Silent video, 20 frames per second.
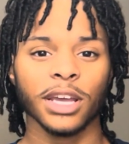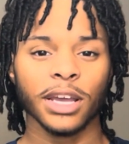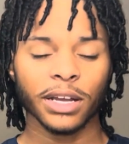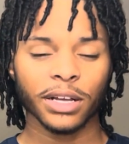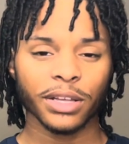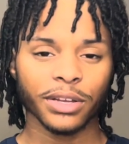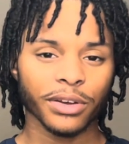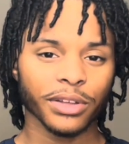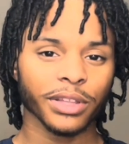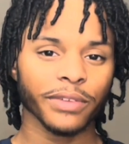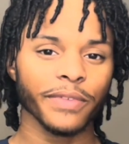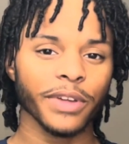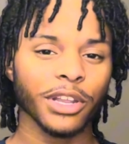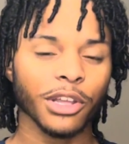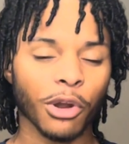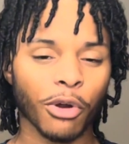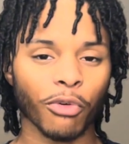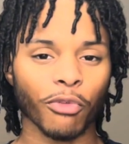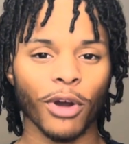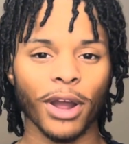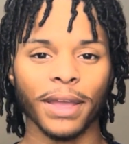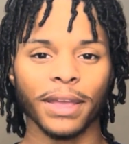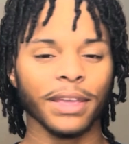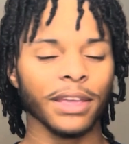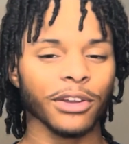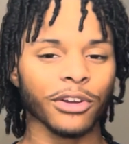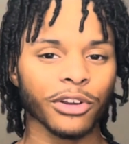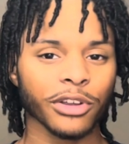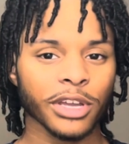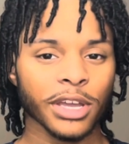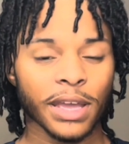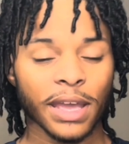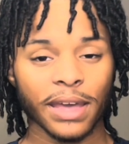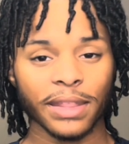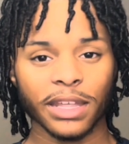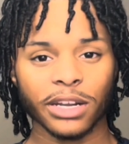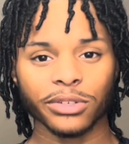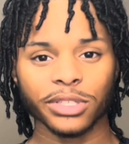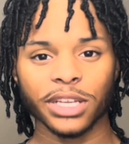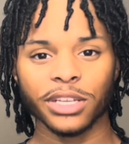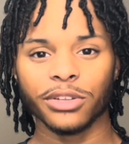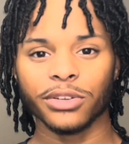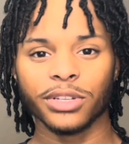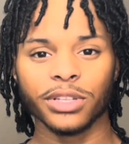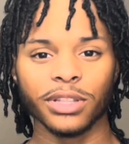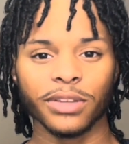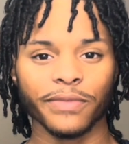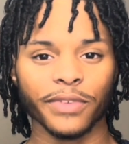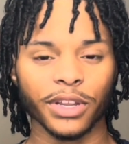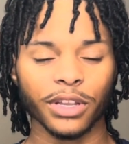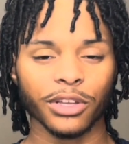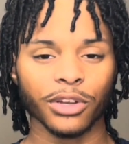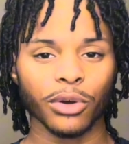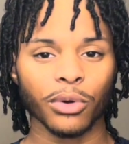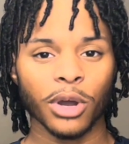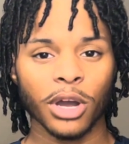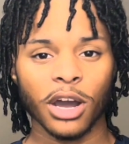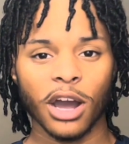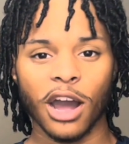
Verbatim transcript: click on the video right here and that'll take you to the video